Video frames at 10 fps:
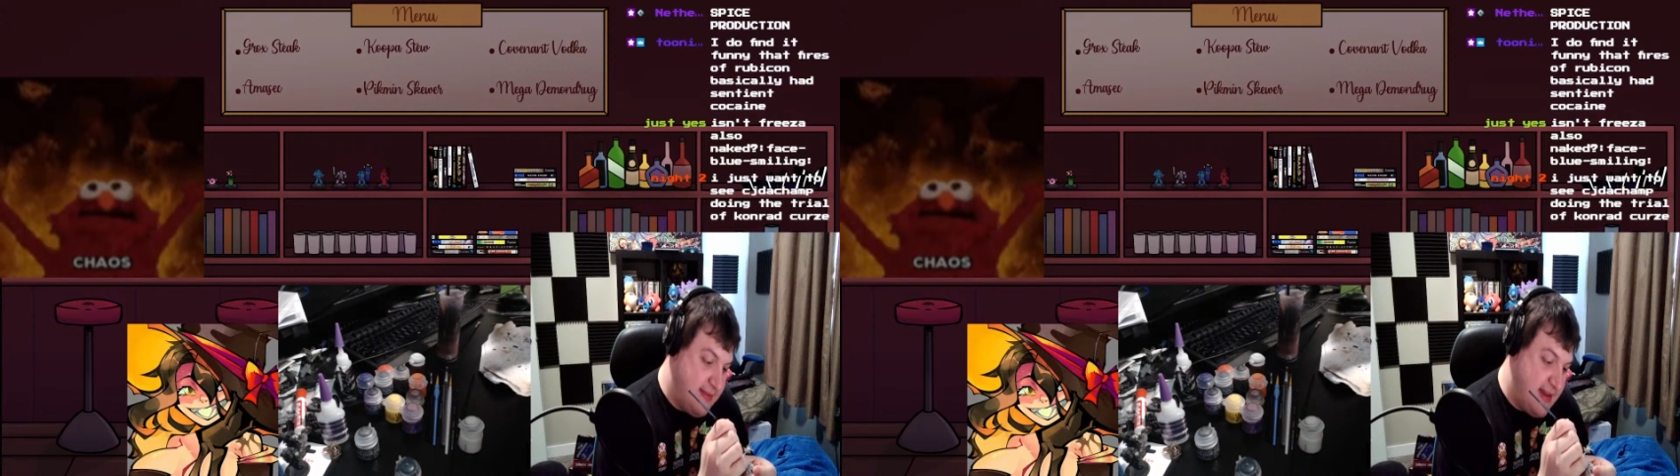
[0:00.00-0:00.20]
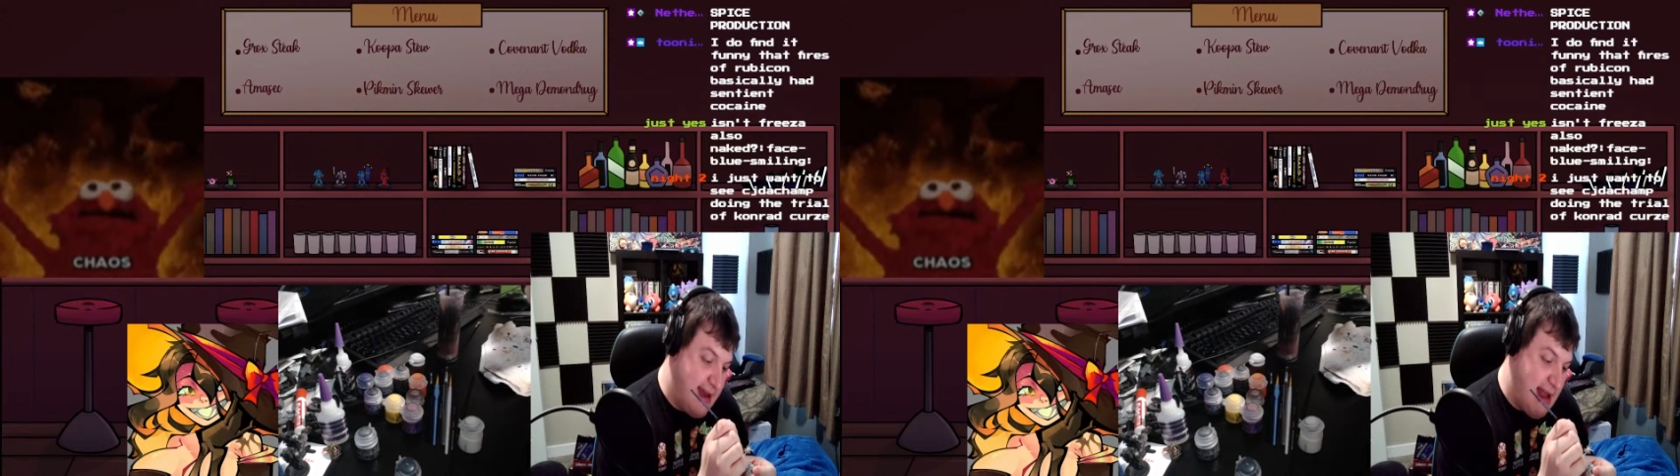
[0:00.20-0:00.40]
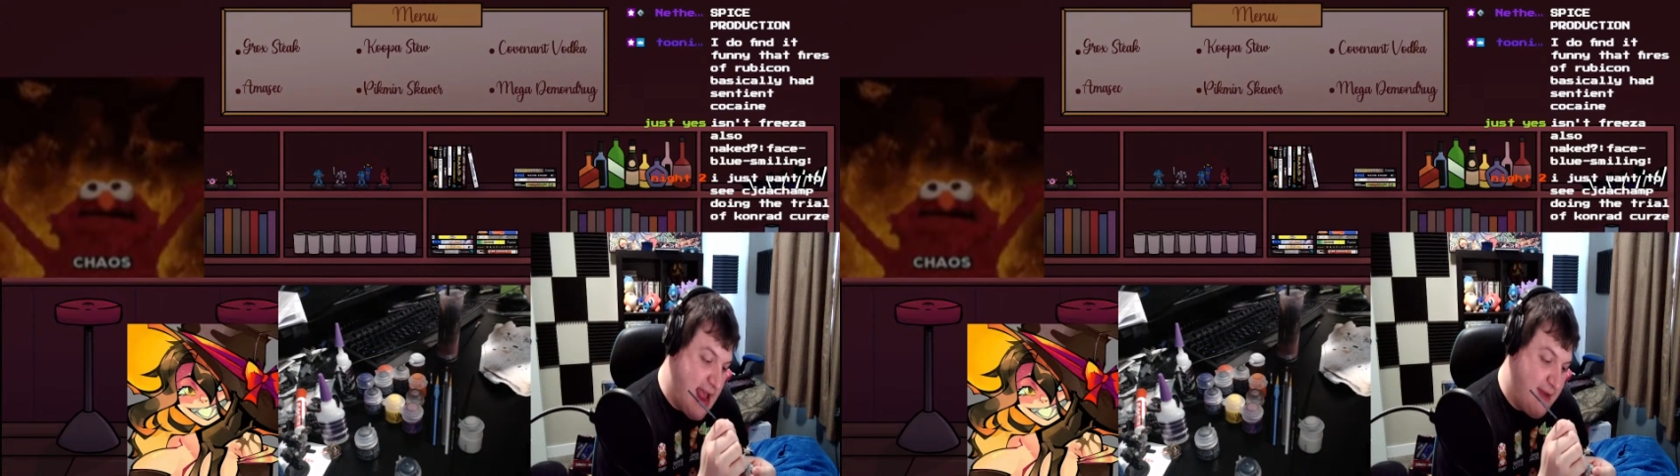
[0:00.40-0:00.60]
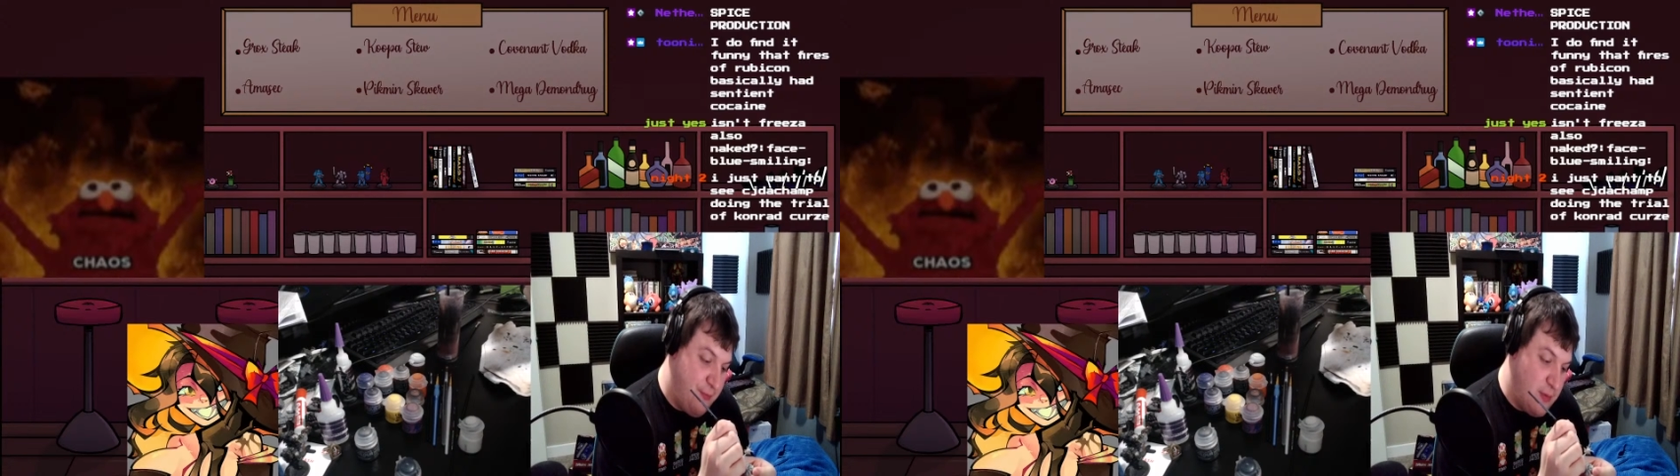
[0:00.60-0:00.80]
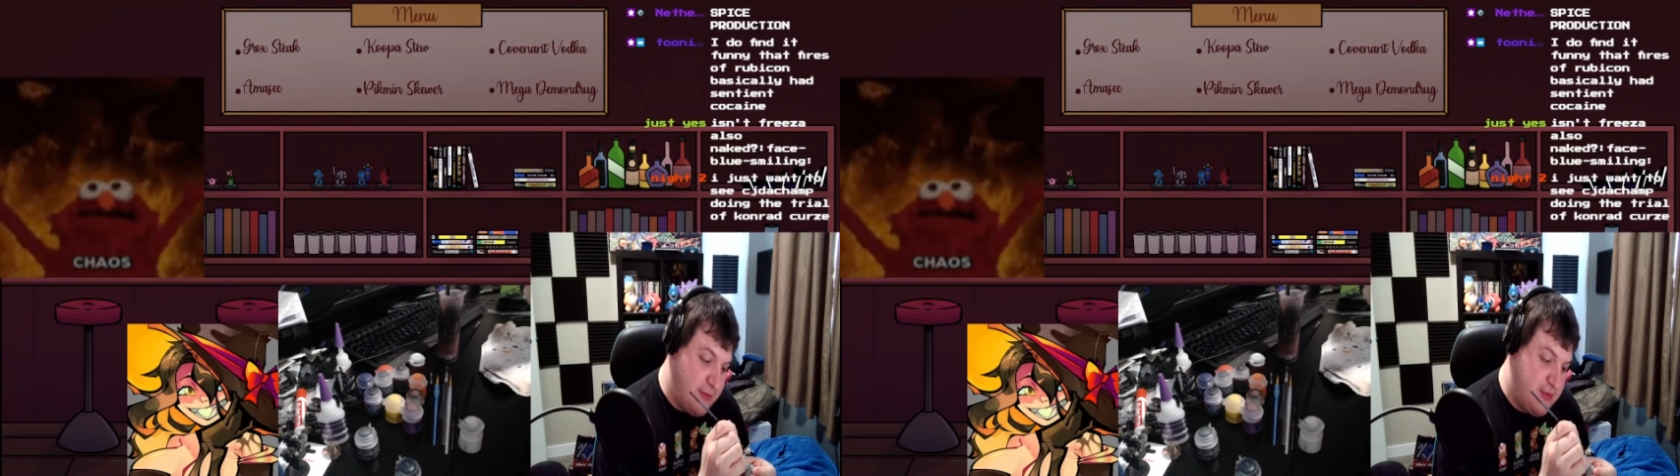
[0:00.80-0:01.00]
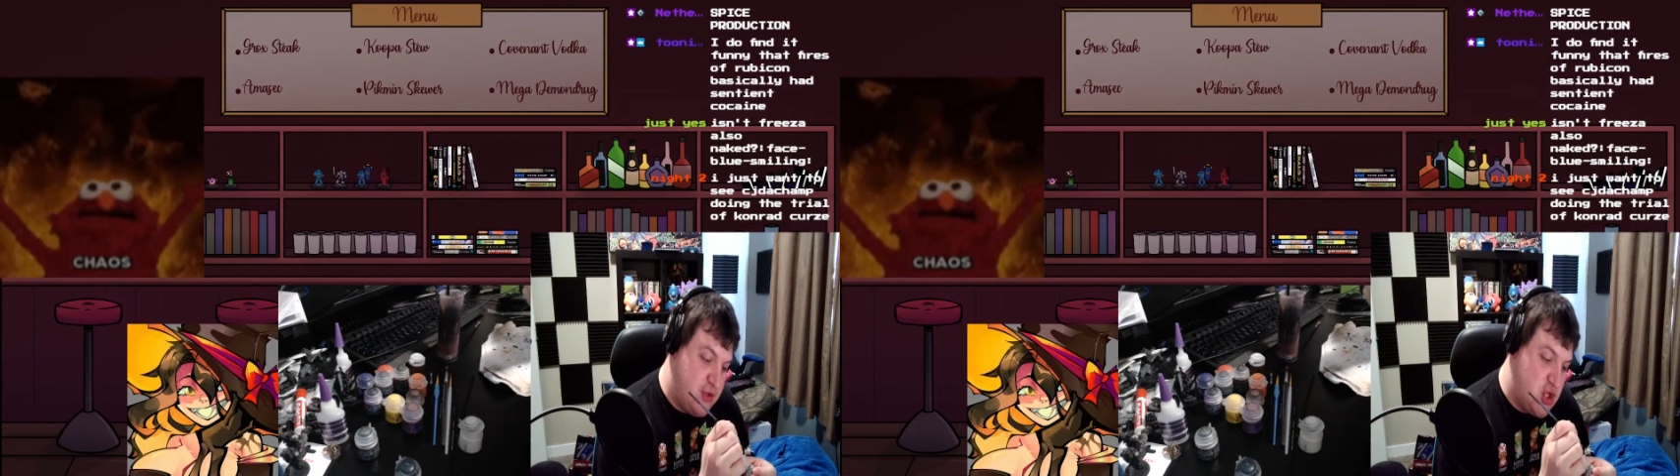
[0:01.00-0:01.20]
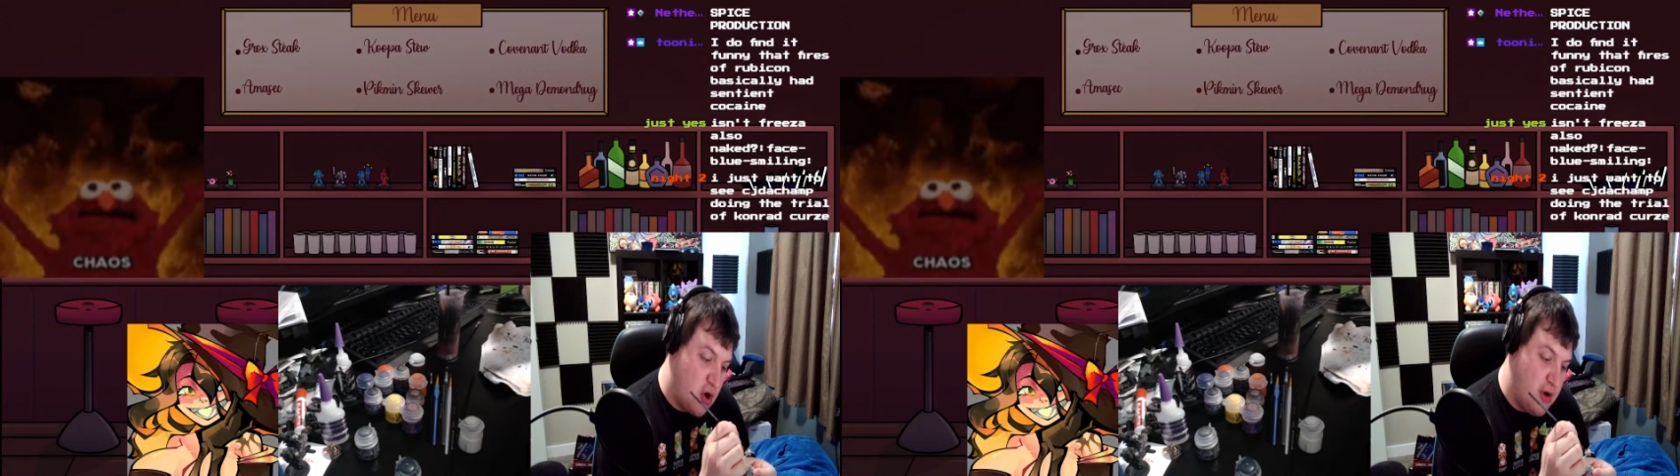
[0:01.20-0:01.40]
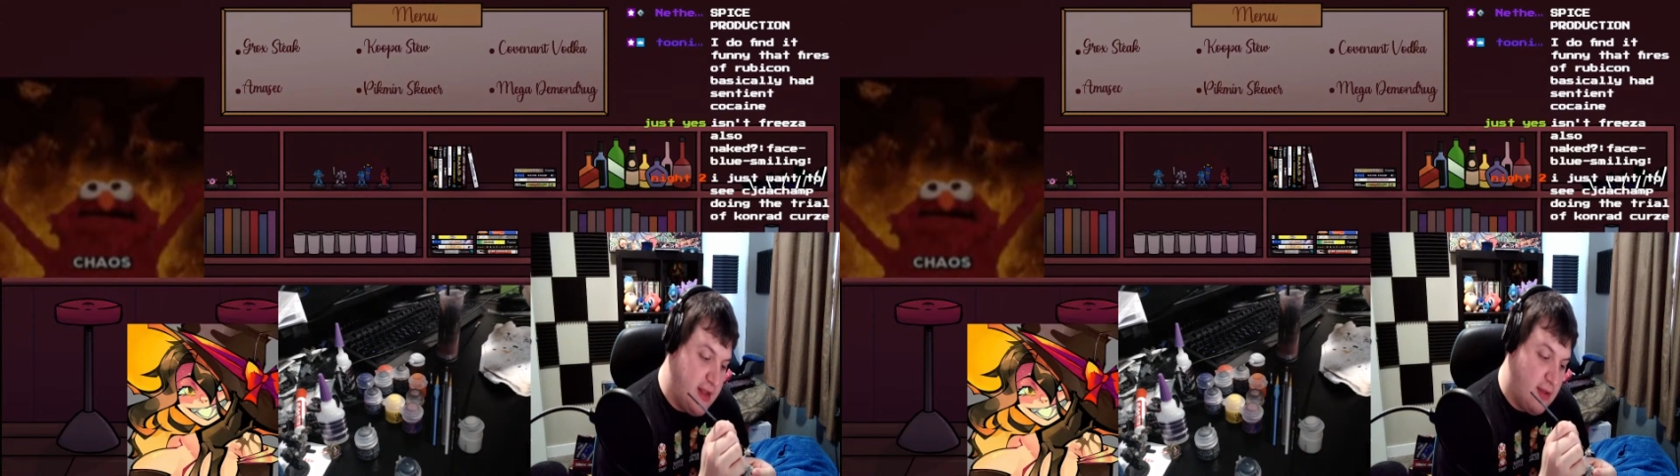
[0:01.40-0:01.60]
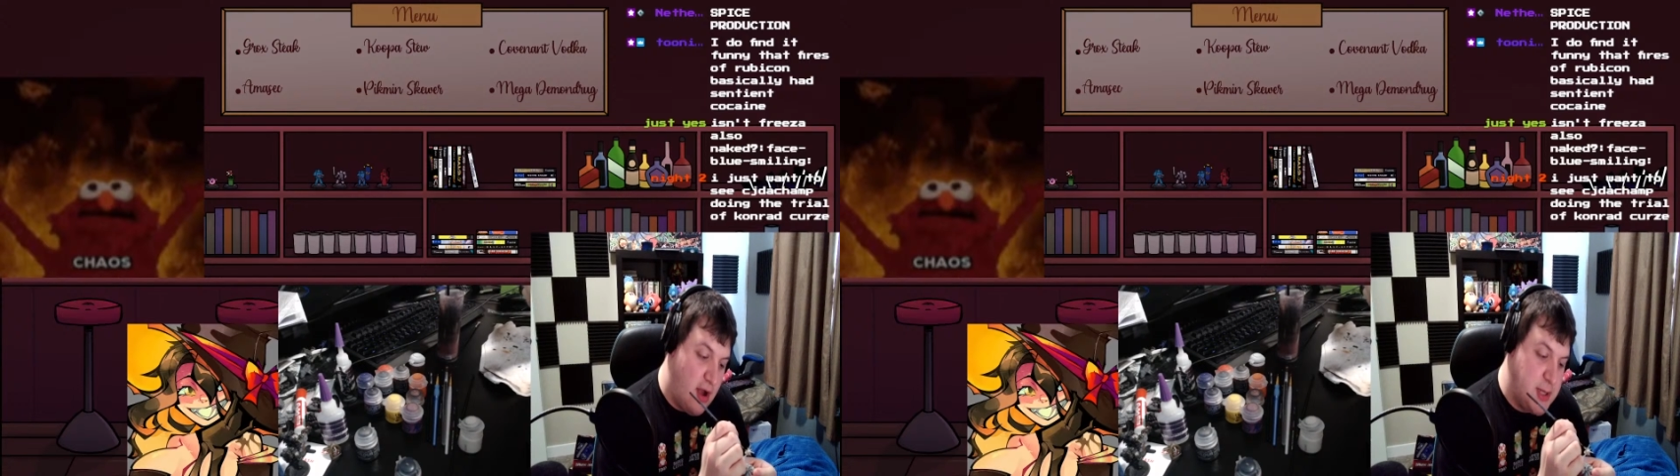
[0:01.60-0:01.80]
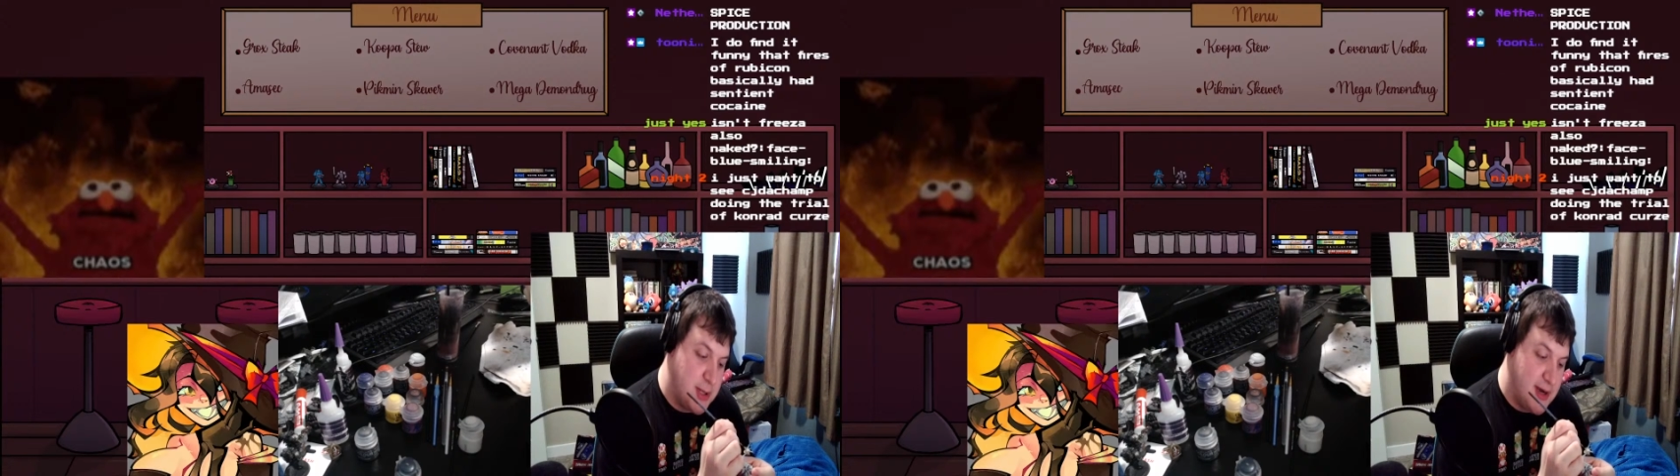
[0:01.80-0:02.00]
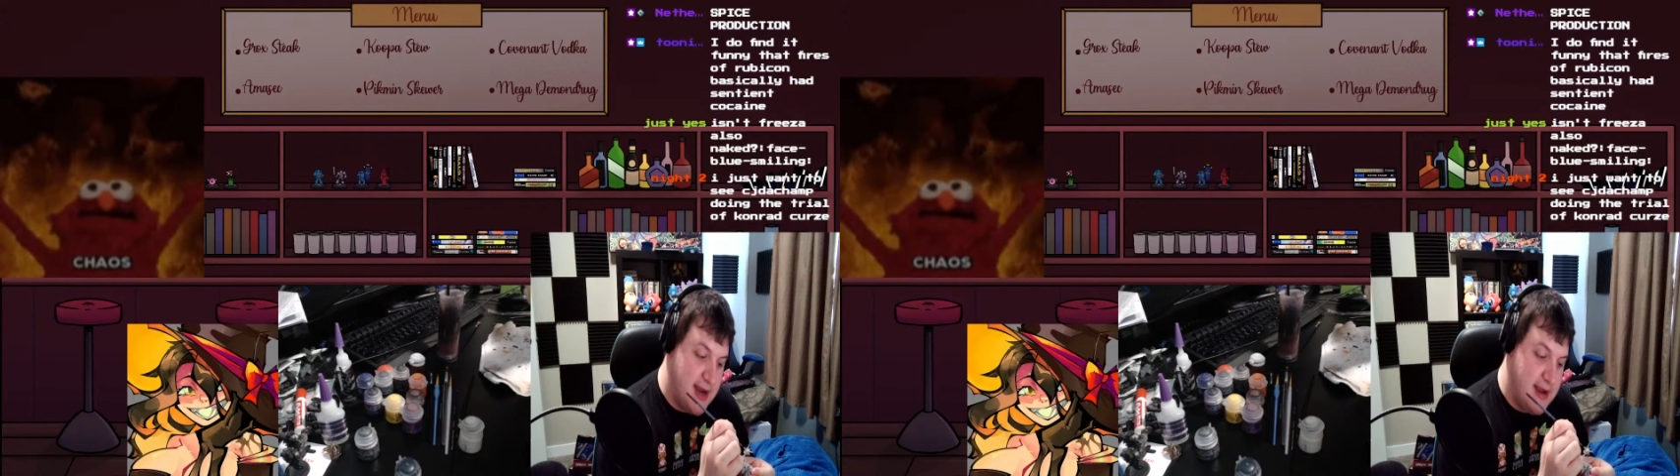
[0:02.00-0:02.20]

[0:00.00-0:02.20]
air out everyone's dirty laundry.